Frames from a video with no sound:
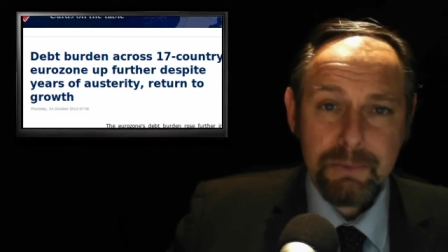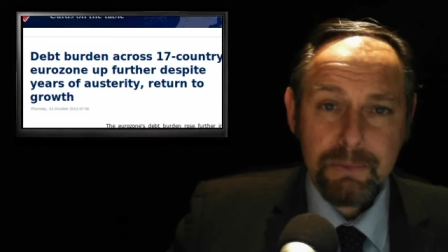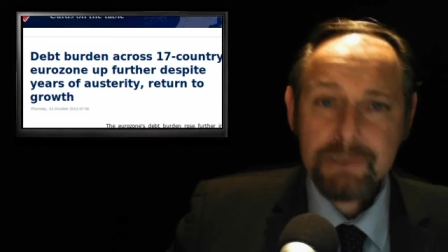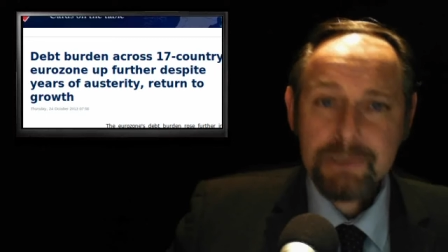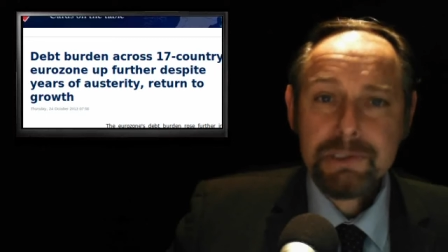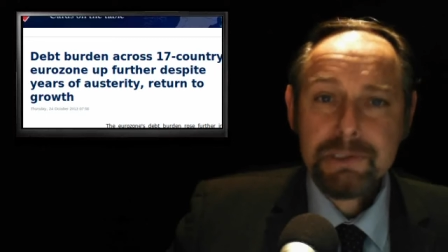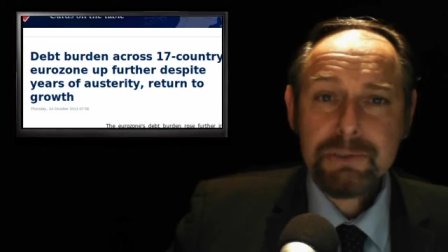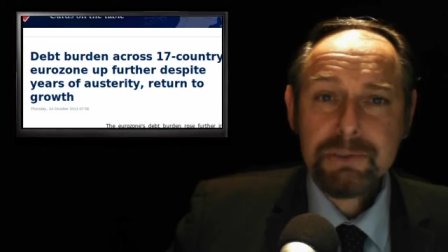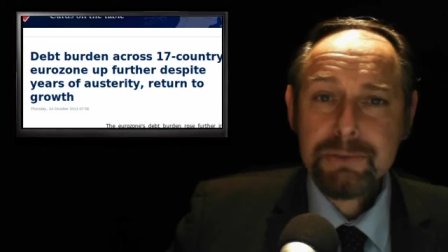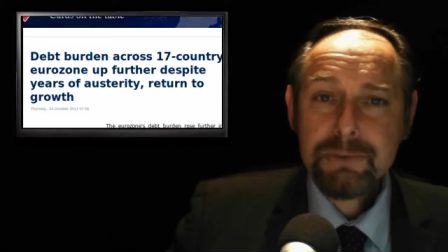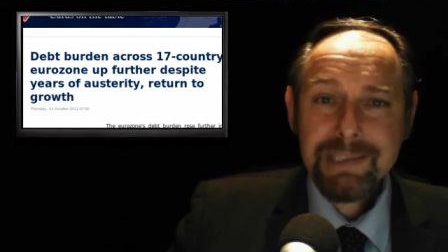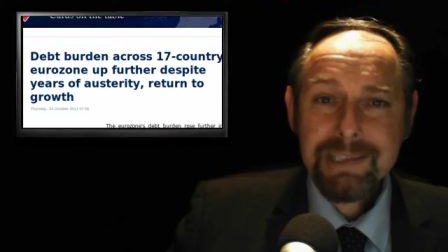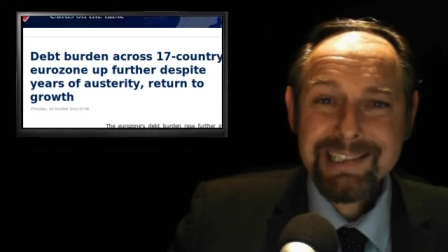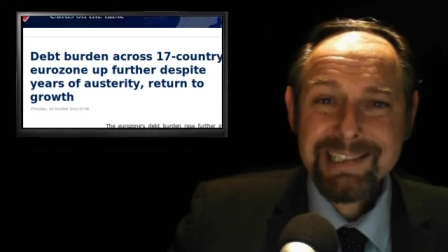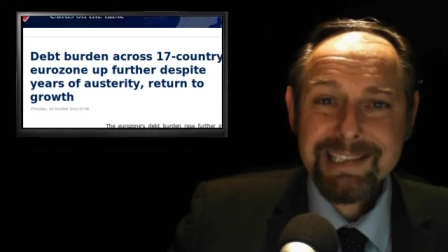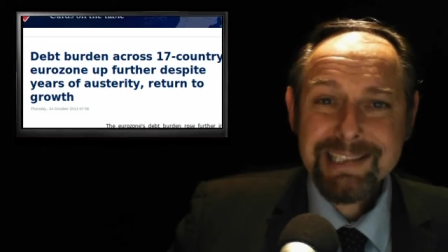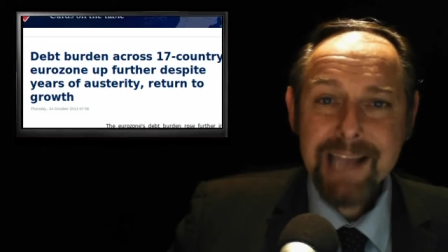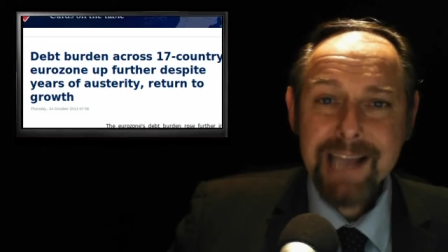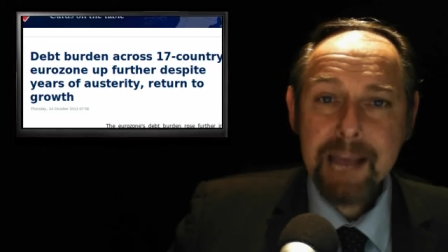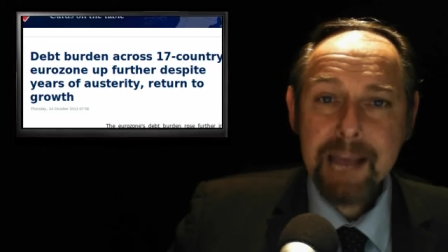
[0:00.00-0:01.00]
What does all
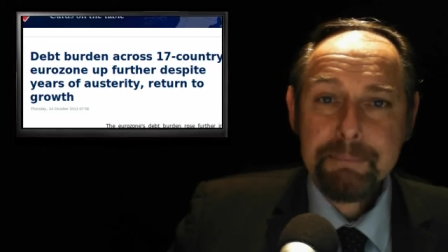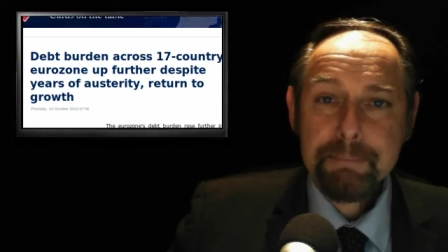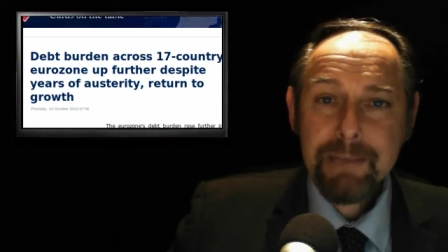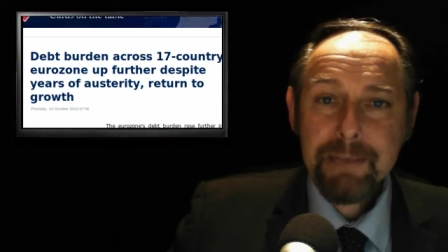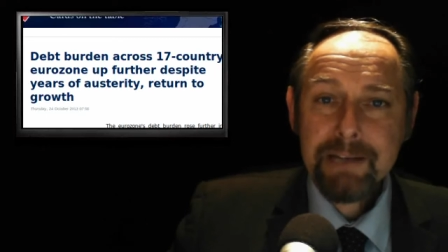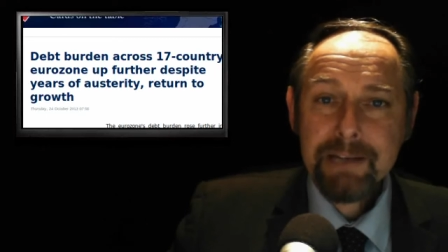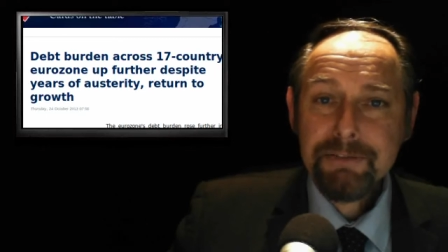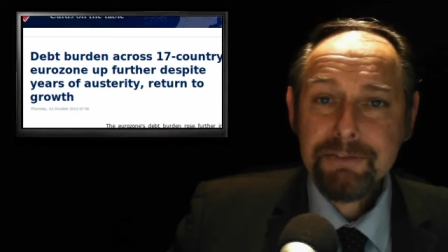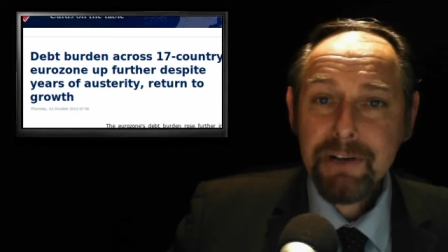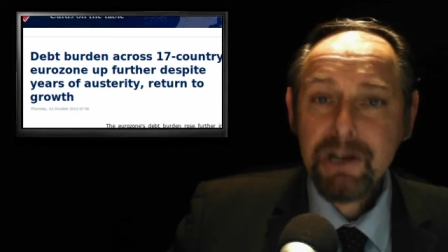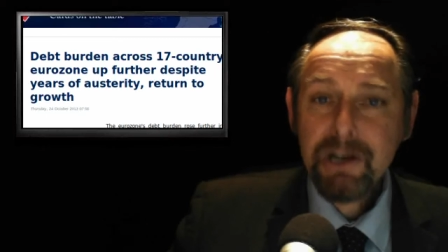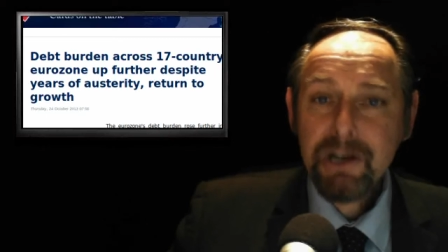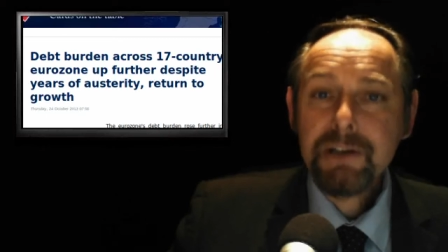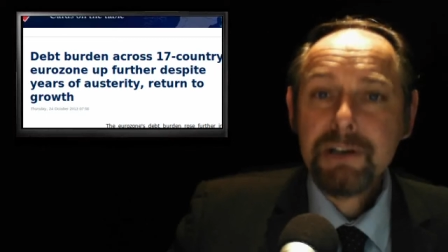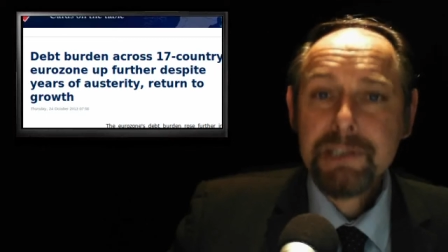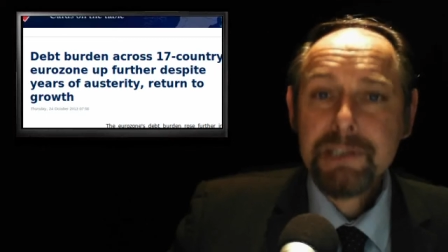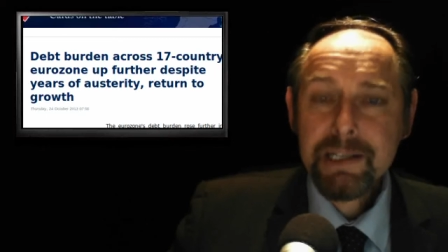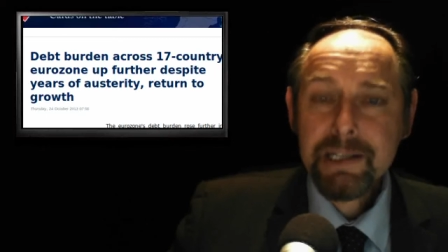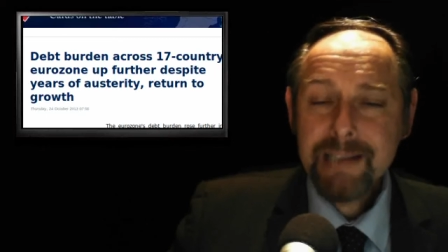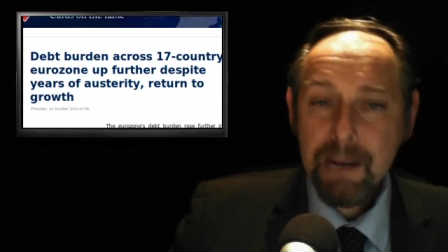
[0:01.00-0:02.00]
this debt mean for
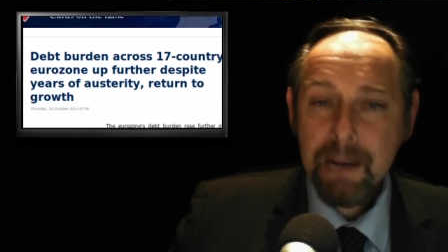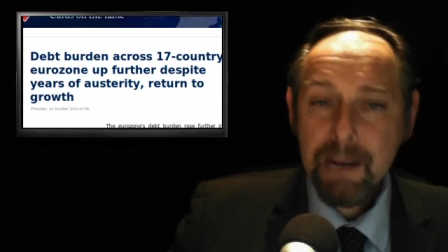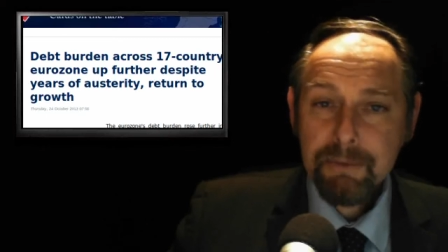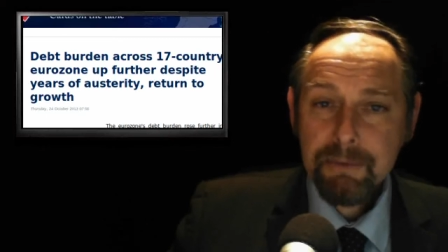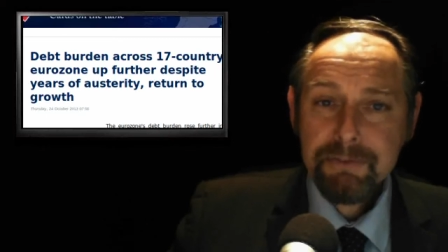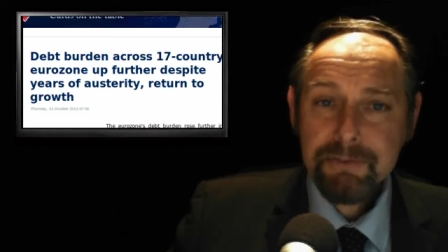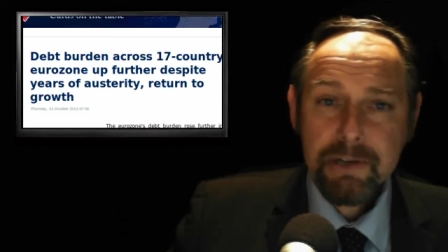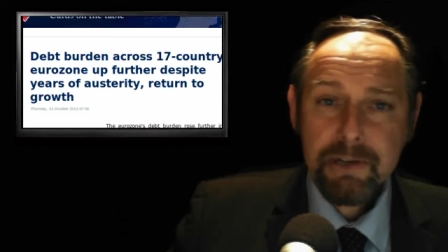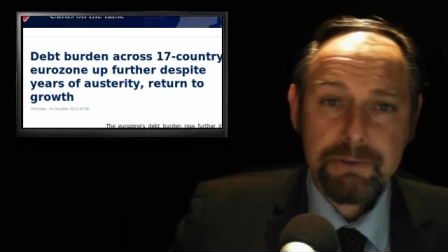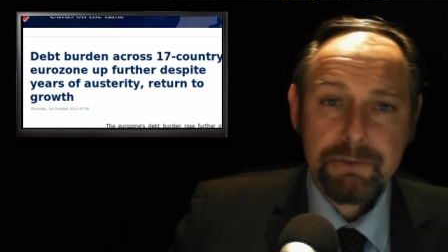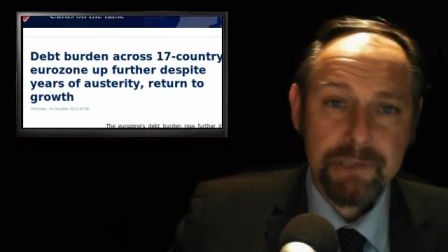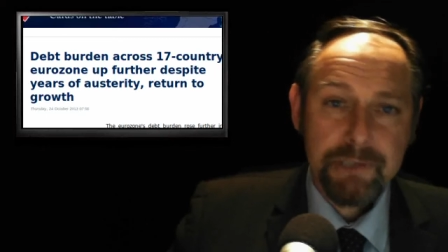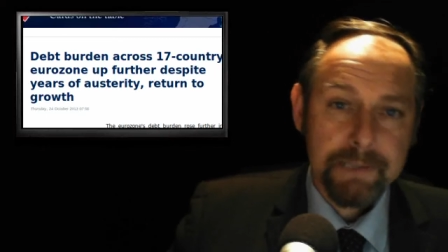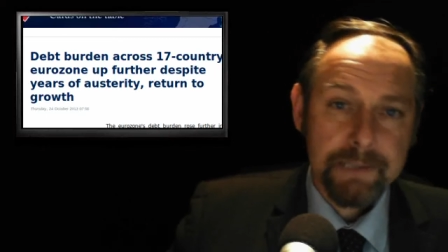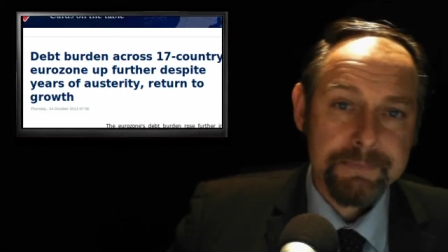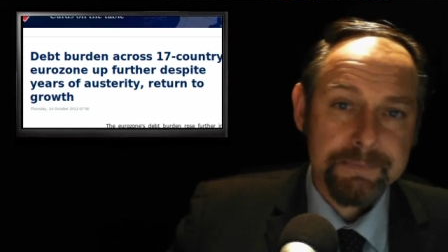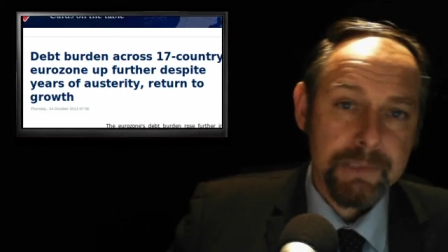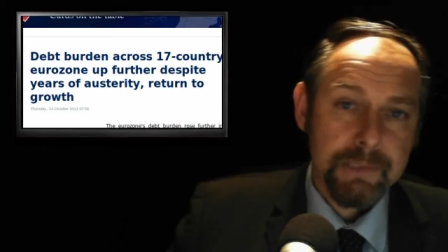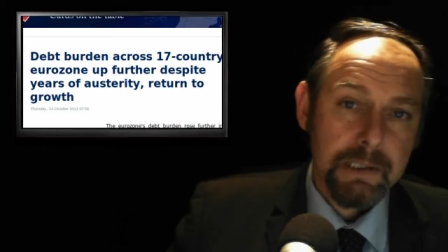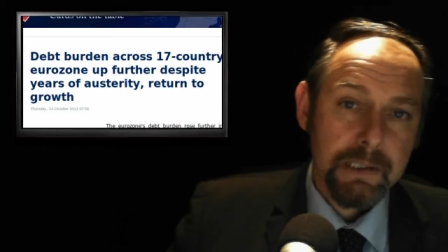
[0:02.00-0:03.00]
us and our future?